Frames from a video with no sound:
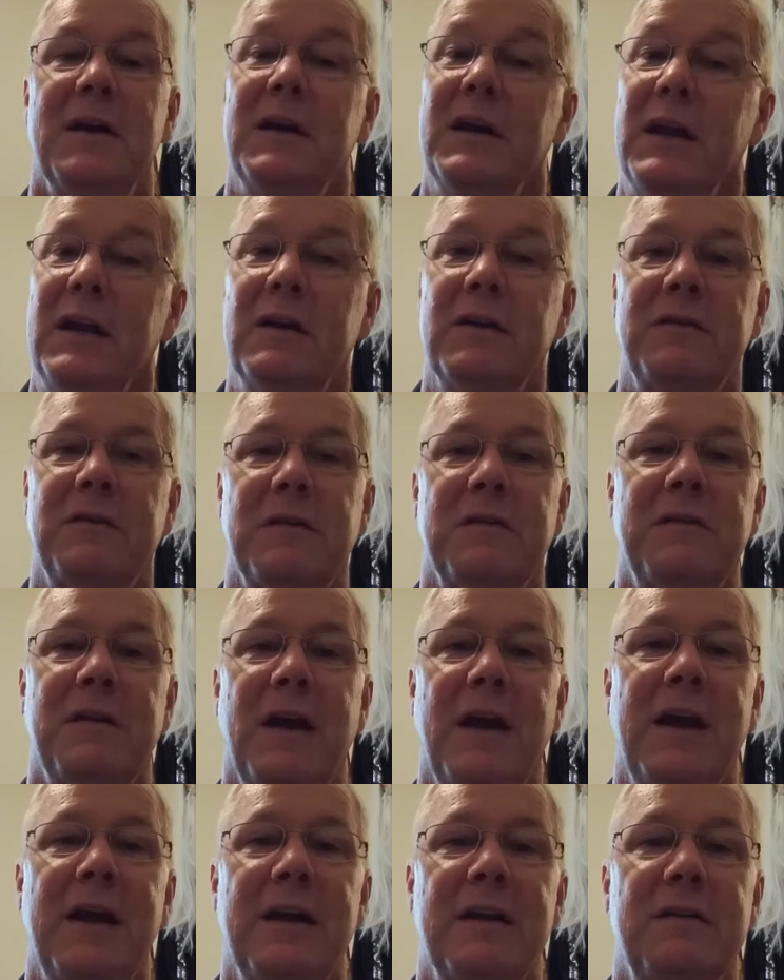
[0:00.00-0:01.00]
Needless to
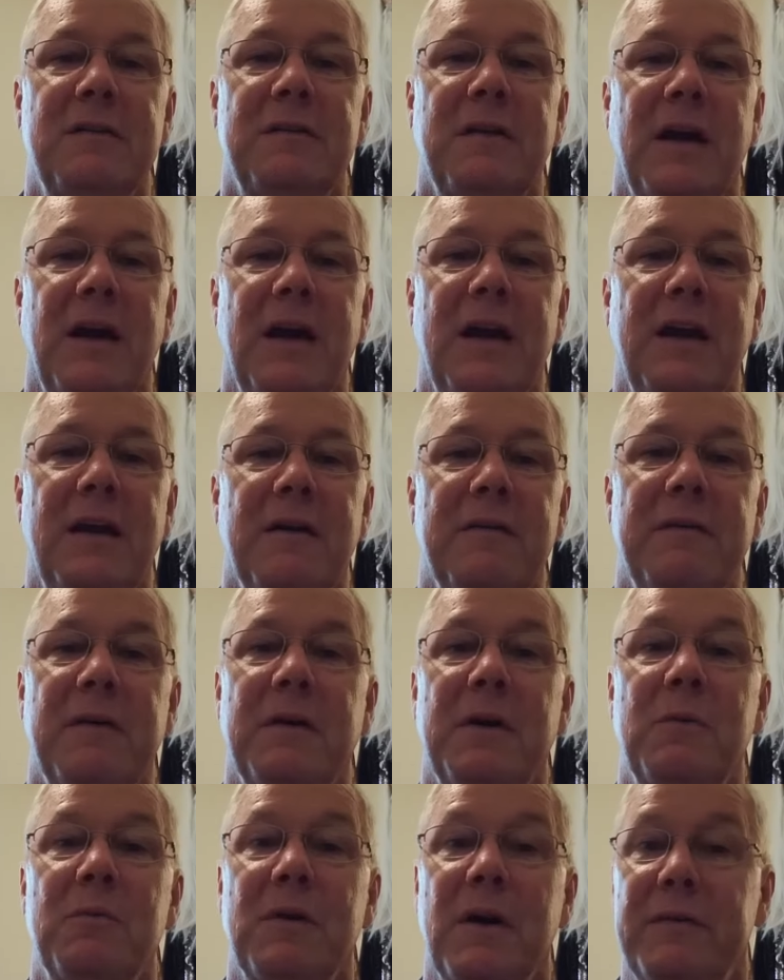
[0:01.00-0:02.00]
say, it's a
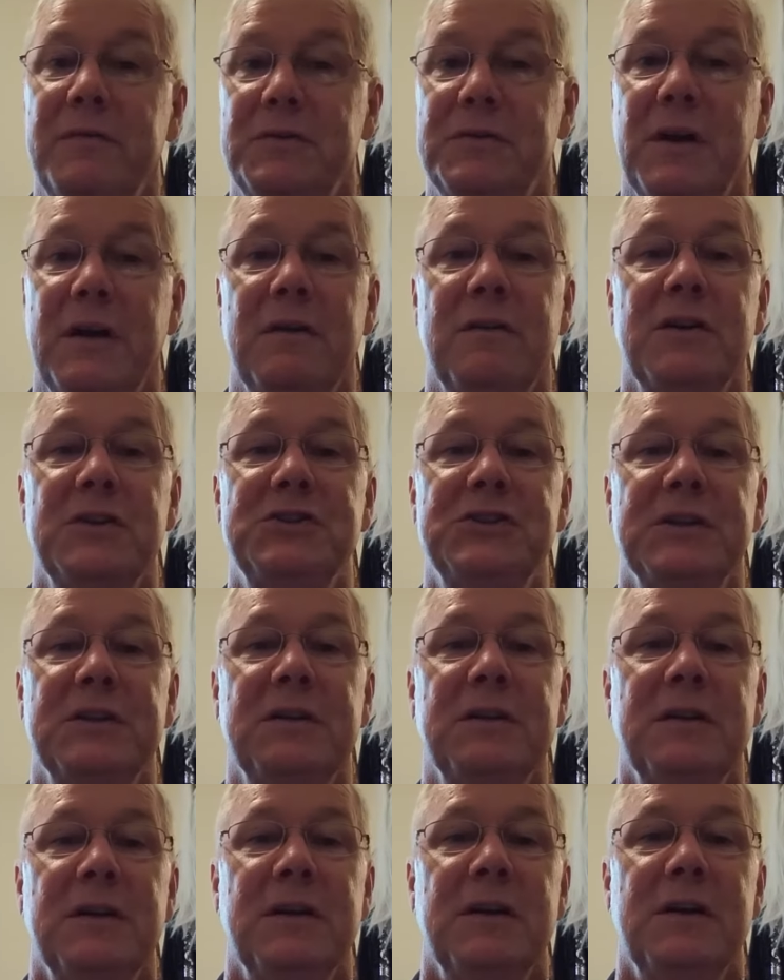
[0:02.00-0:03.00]
very rough
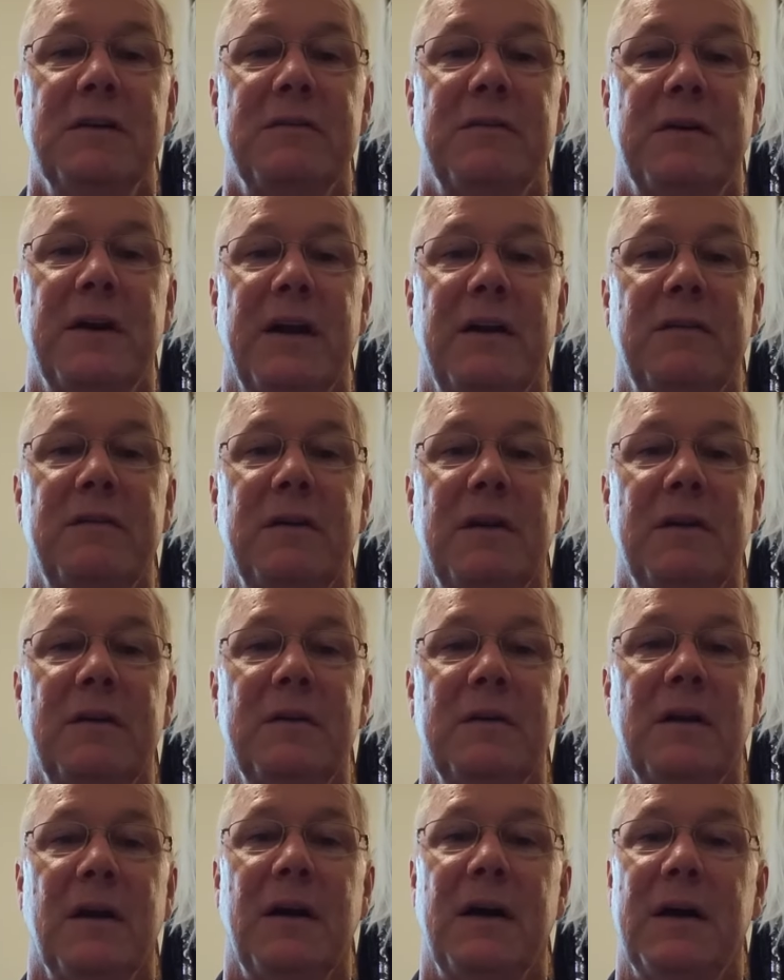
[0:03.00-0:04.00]
transition for
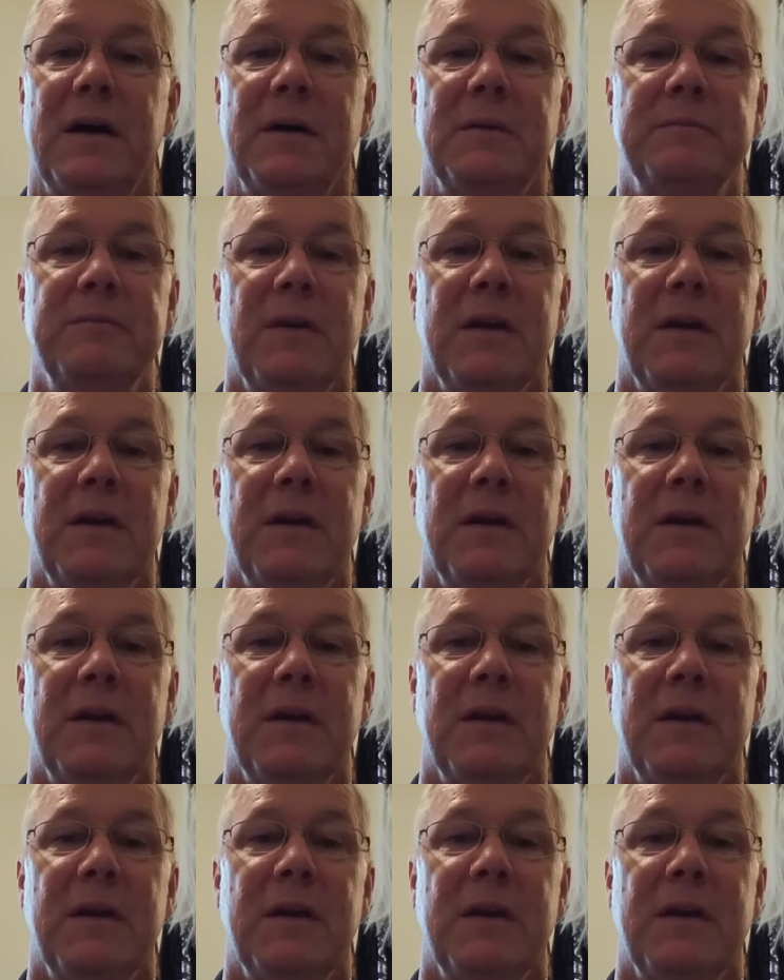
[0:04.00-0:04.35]
Edison.